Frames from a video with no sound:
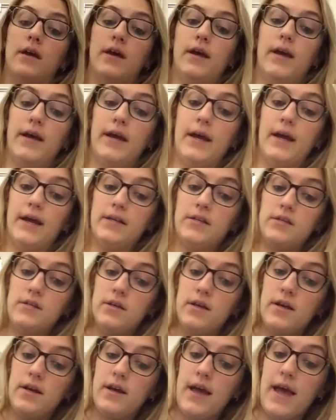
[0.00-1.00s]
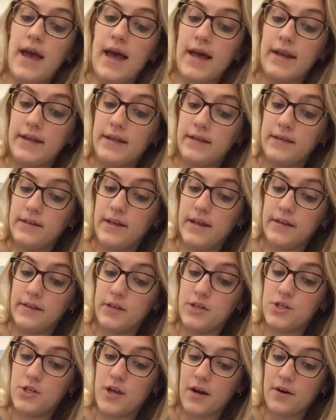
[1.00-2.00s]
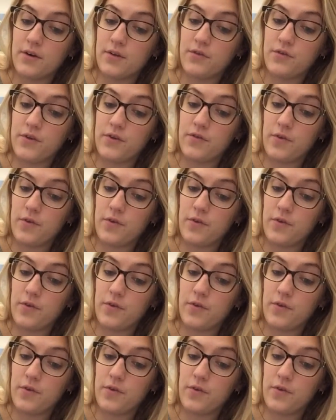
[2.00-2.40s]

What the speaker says: and add in daily geography